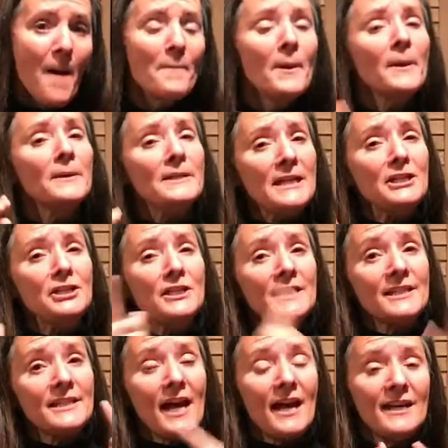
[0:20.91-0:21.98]
But I'm going to teach the
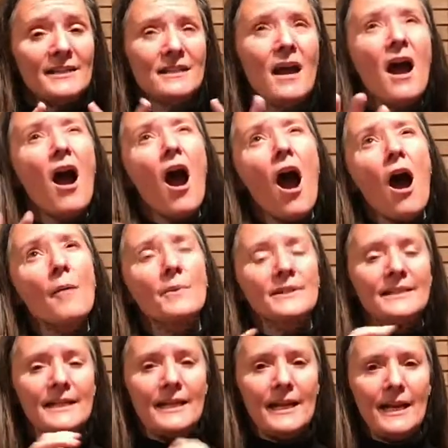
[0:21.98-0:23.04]
signs
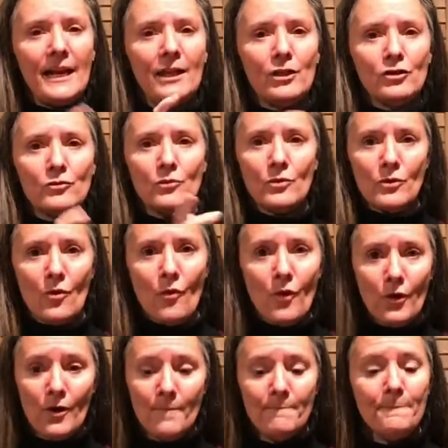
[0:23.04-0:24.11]
almost in an English word
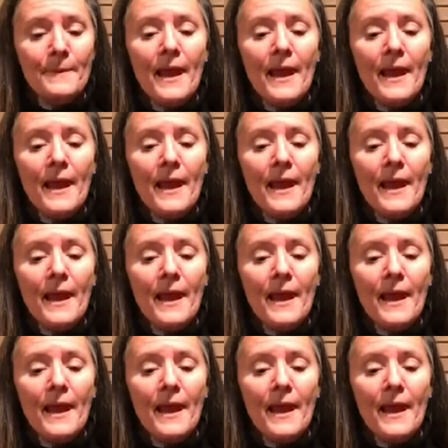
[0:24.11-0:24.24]
order.